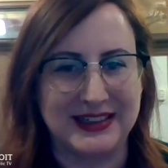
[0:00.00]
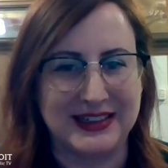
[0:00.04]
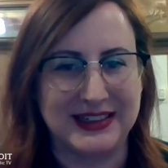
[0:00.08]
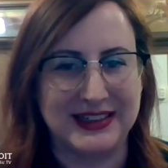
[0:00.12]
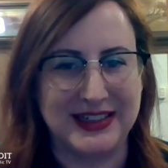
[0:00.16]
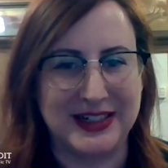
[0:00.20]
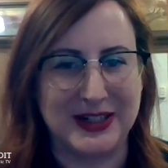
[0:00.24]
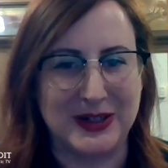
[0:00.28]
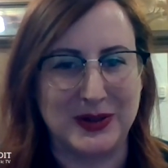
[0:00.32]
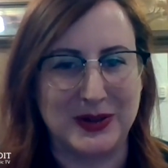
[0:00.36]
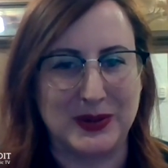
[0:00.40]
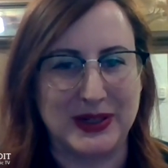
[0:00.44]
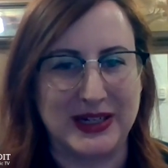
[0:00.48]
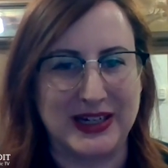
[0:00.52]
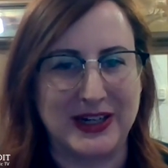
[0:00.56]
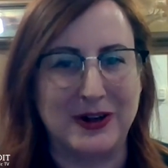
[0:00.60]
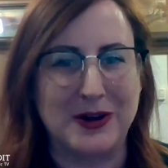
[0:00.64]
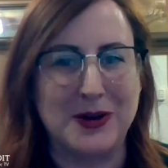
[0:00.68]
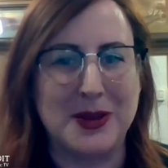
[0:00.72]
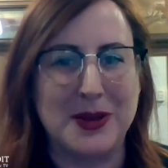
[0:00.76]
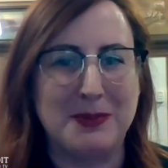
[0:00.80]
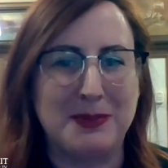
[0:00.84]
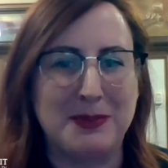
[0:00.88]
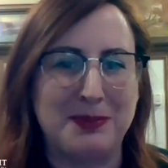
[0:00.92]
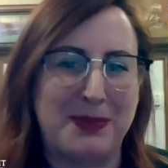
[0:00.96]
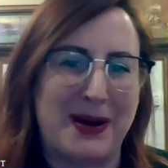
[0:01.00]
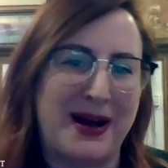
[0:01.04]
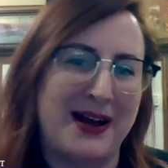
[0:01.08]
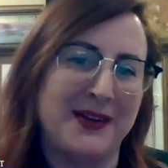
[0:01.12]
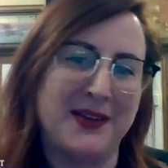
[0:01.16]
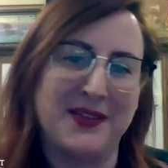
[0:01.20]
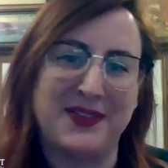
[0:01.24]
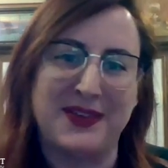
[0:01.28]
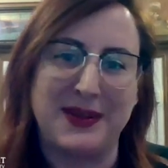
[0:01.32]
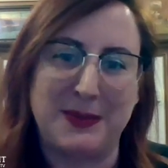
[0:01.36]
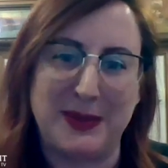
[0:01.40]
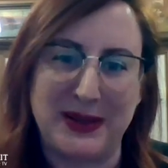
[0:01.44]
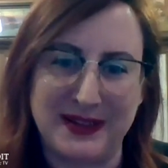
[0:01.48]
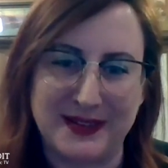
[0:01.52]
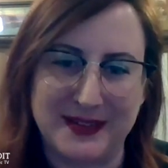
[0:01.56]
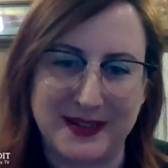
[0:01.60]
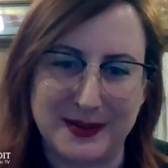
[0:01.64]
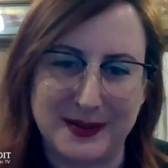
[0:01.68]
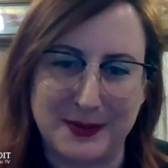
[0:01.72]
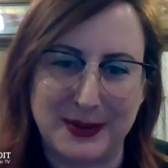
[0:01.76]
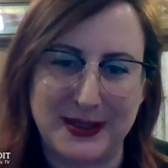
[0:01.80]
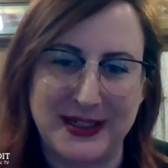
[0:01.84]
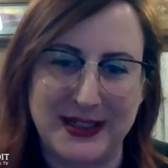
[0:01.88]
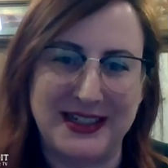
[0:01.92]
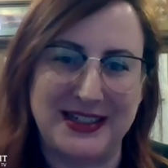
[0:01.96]
you know, here are the policy
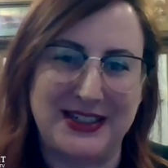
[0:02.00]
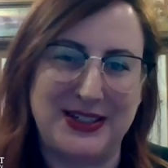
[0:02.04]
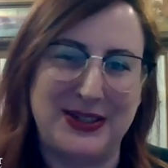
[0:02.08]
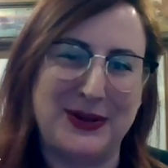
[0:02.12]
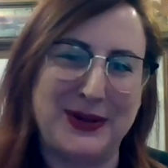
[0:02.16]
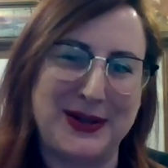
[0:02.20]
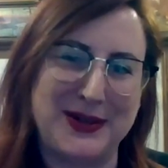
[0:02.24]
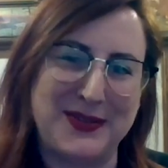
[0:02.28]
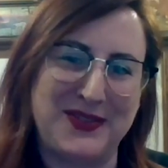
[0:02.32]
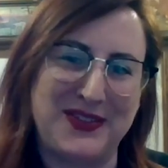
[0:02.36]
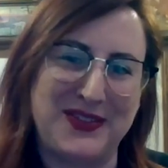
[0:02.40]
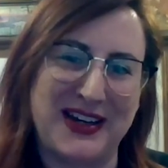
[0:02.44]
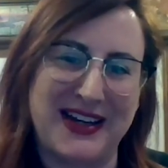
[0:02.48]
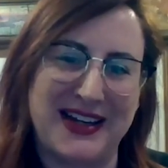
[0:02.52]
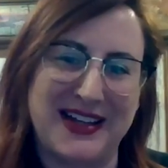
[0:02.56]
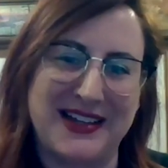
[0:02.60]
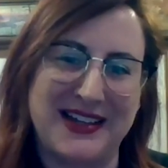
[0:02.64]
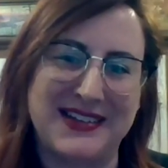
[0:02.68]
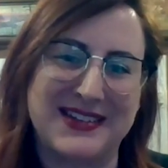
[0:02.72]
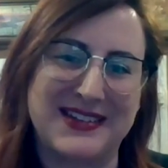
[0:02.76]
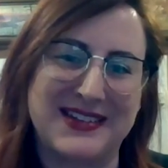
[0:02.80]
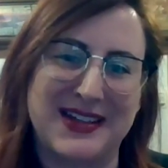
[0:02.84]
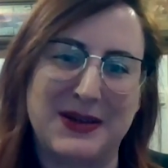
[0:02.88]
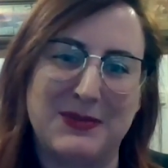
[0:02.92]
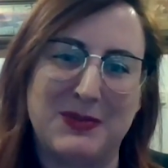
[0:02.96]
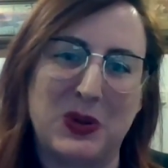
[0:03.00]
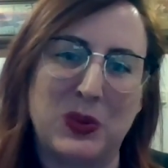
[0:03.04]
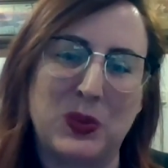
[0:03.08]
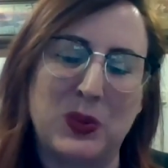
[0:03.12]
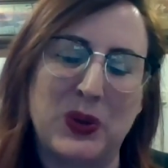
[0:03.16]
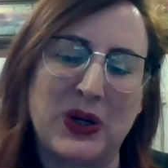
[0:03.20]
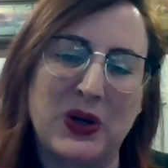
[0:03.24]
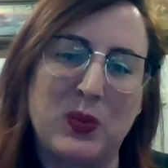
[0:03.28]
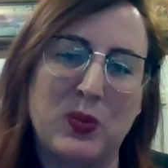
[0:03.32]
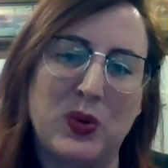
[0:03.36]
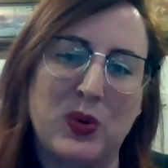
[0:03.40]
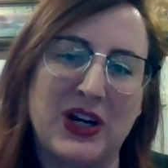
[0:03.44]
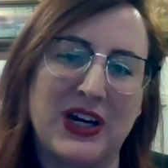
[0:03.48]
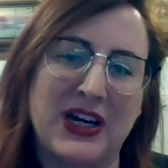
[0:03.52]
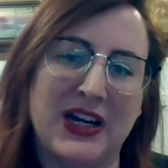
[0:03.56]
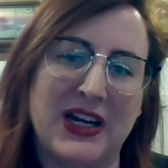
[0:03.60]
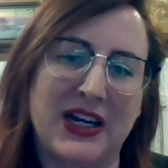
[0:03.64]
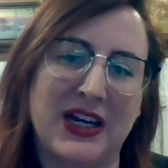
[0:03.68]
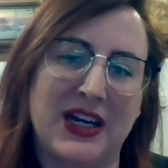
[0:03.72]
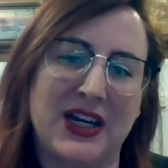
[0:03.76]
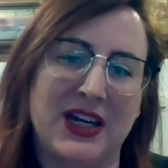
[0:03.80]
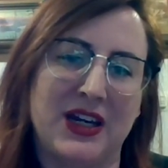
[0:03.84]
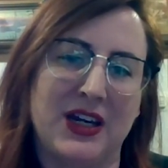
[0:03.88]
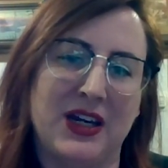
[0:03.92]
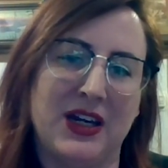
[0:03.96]
pieces we need to advance. But we're
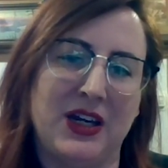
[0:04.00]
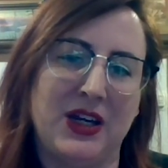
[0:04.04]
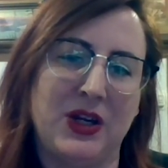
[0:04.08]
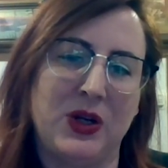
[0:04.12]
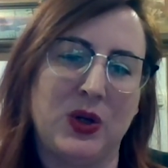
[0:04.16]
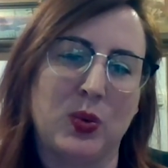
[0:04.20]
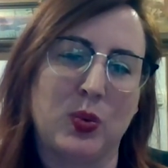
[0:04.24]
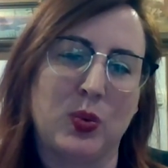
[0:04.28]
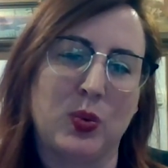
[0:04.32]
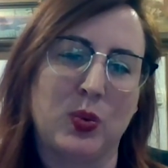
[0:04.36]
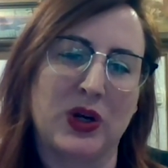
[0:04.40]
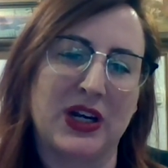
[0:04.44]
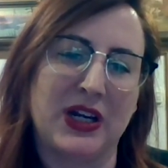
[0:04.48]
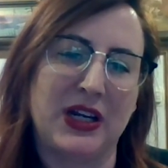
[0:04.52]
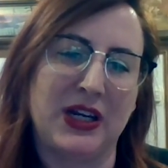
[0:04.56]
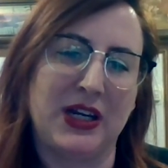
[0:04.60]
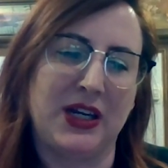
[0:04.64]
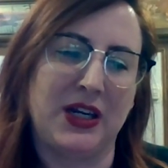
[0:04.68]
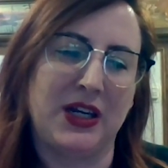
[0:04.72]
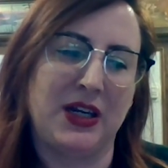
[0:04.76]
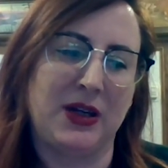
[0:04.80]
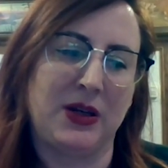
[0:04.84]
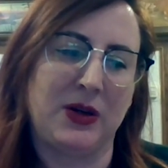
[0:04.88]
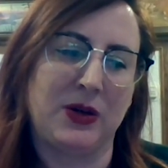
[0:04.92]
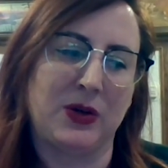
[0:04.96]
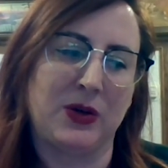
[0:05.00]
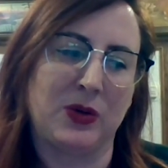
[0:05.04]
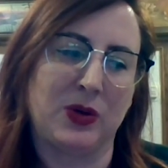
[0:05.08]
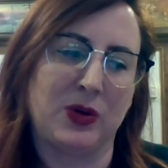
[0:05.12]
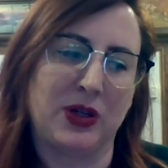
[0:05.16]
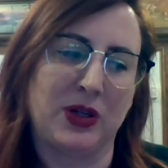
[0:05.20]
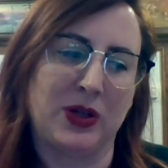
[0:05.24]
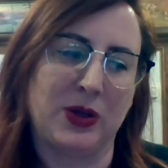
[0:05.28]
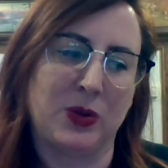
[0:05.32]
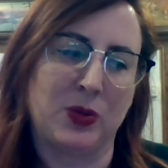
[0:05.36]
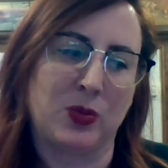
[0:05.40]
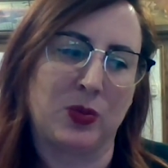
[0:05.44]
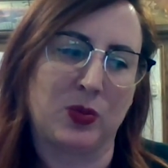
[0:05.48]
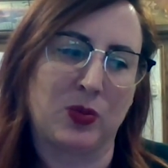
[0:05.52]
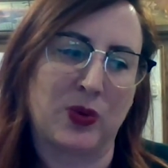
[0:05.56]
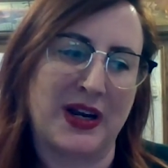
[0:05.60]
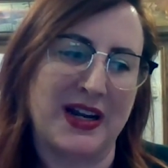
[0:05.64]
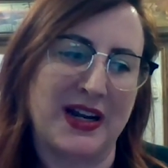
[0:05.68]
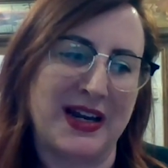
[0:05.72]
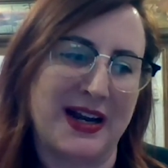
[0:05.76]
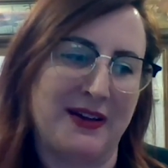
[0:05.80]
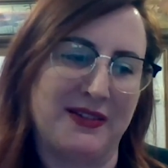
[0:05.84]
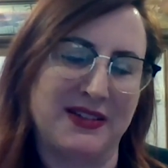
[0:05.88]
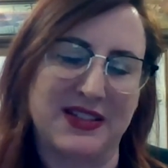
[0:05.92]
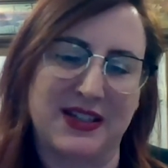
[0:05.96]
gonna, you know, right
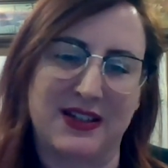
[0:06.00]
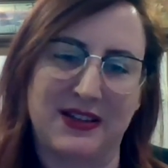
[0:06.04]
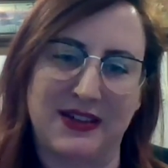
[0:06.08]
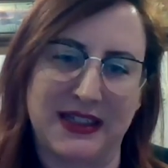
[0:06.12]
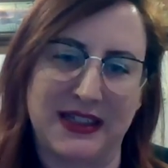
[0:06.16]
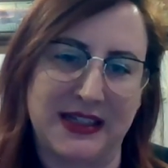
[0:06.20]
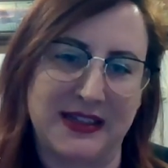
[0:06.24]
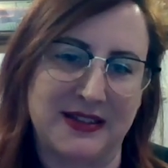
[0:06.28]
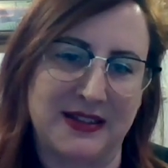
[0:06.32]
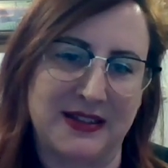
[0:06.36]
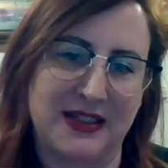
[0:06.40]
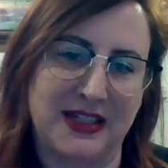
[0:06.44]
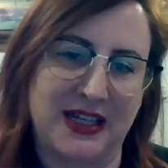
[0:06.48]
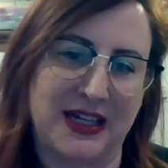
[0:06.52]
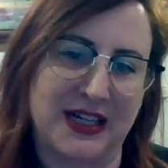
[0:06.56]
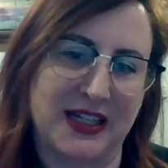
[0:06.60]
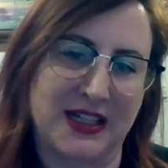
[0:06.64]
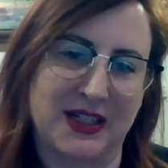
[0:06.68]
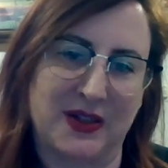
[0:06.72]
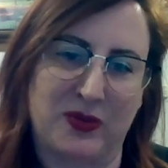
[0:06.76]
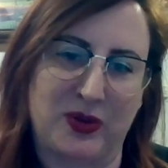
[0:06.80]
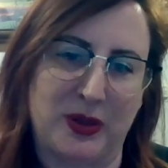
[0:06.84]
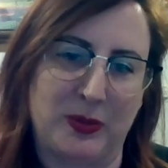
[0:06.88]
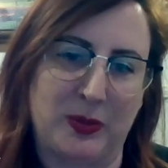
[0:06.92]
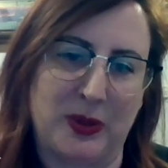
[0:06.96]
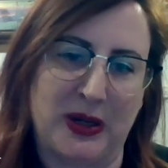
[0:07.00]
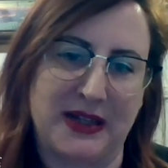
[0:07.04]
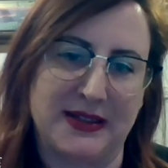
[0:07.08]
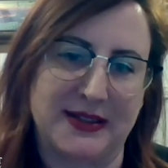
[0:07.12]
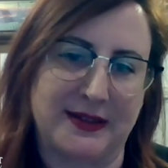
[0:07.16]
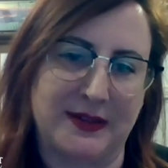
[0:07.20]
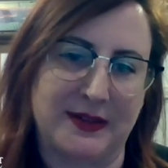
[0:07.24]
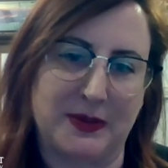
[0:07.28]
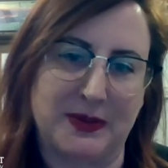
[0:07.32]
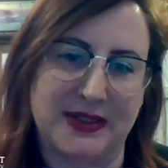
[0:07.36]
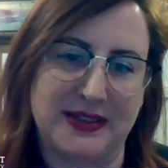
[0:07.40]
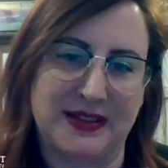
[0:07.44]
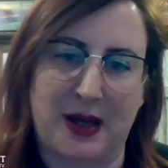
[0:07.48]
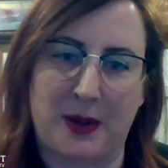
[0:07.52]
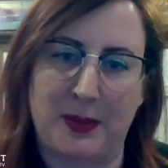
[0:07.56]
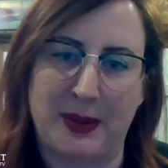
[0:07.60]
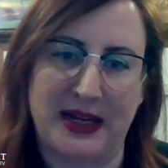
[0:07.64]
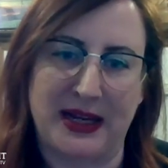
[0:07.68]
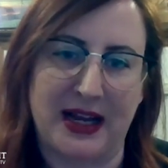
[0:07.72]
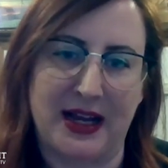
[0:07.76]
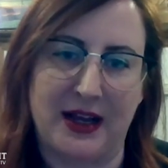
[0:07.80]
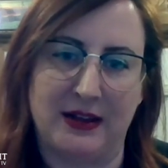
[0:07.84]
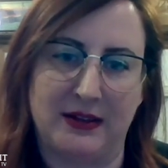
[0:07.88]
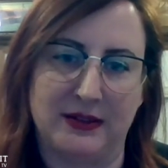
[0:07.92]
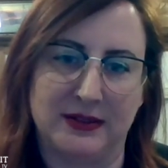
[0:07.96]
now it's all hands on deck at the Free Press. Everyone's helping
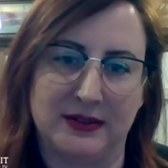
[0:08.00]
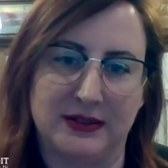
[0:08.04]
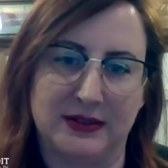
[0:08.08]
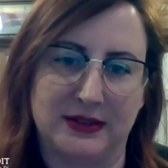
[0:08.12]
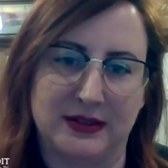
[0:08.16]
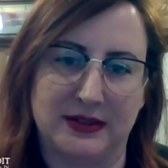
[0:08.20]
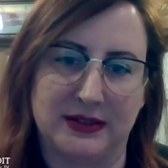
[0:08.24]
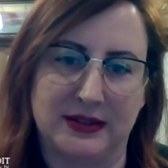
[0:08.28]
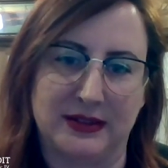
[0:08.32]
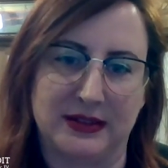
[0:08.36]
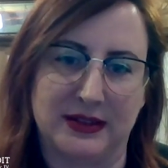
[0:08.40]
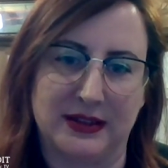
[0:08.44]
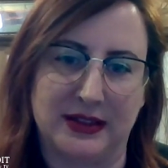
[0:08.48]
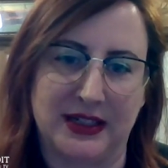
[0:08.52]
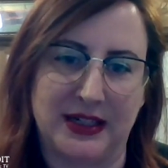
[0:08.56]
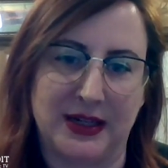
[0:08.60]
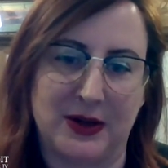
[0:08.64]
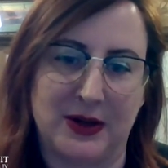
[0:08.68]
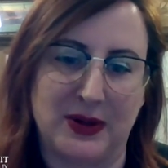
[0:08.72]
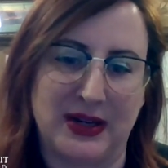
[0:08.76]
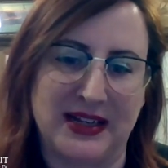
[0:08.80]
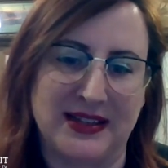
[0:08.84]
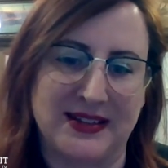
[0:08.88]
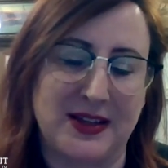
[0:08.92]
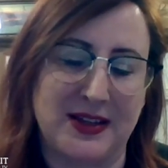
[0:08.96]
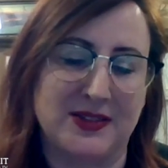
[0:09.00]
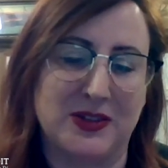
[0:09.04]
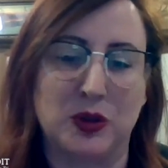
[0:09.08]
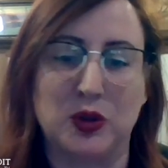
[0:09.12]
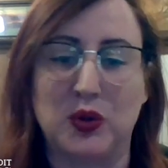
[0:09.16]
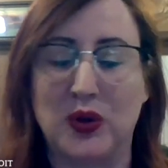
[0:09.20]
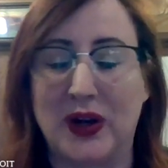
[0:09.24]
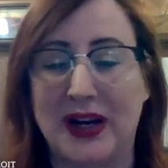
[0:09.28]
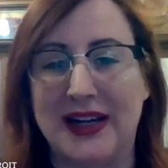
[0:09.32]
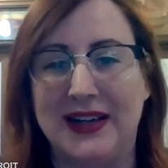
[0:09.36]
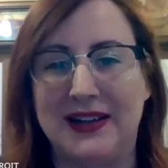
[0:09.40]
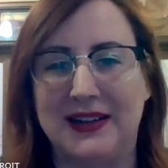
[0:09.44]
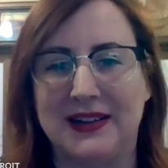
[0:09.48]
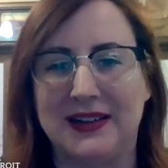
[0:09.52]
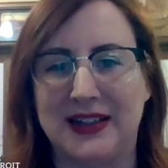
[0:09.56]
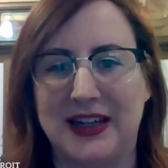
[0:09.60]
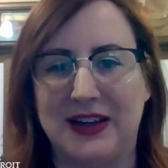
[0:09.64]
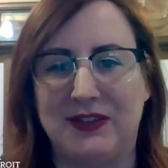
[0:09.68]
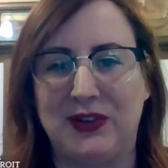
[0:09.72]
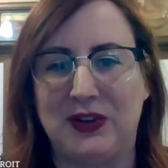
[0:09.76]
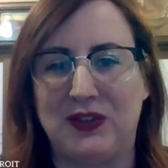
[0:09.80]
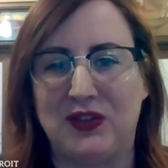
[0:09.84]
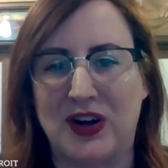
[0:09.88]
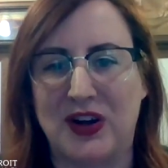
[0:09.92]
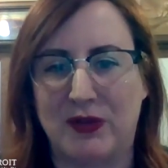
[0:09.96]
out. You know, it's also great
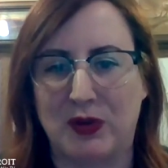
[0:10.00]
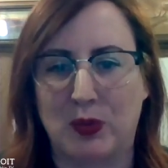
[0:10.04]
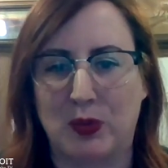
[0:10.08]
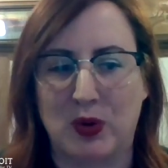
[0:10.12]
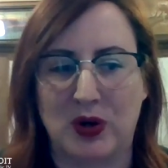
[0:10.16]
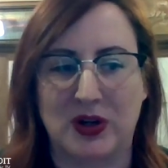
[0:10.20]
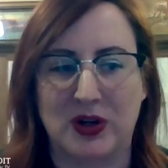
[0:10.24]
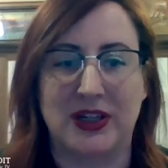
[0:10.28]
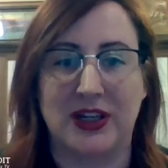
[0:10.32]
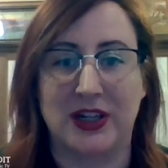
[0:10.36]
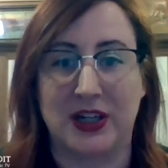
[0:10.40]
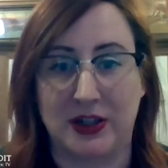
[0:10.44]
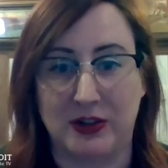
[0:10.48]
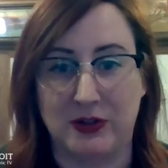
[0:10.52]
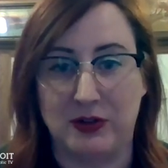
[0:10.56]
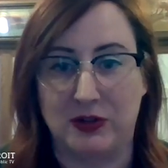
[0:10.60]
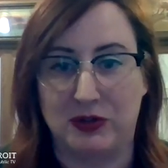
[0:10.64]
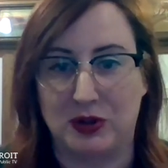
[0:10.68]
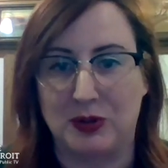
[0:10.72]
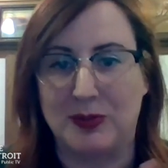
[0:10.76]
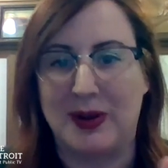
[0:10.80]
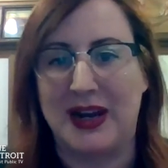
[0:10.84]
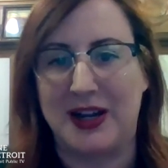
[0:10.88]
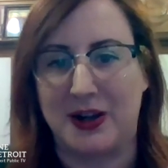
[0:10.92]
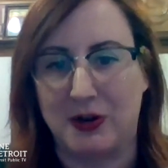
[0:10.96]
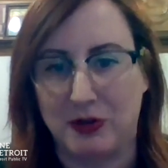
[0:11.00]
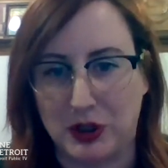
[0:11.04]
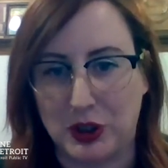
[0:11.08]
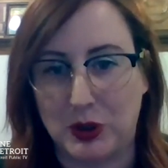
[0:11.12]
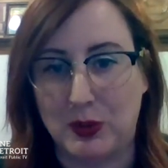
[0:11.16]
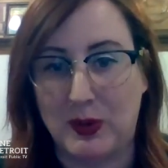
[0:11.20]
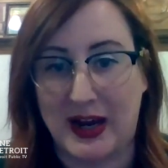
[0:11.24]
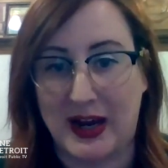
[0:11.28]
if you've never worked in a newsroom. I know you